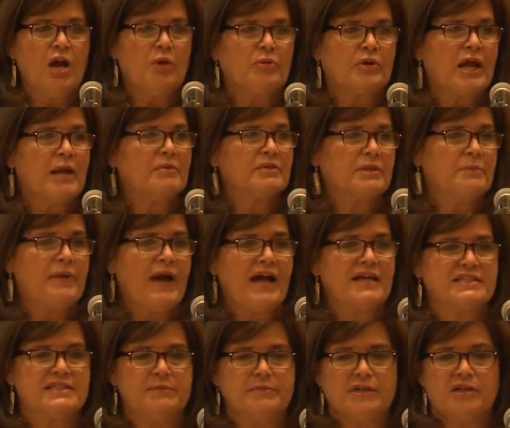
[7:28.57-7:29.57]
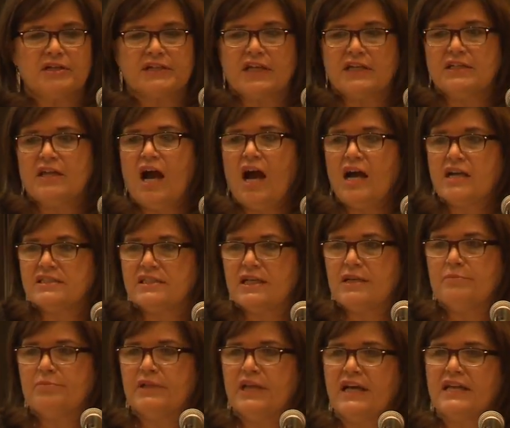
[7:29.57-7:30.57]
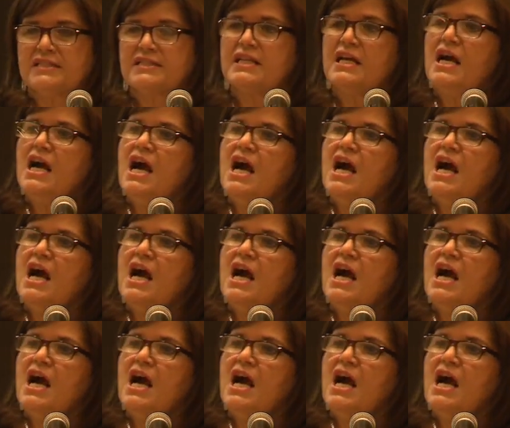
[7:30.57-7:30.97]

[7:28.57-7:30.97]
we're able to pass the bill and get NAHASDA in place.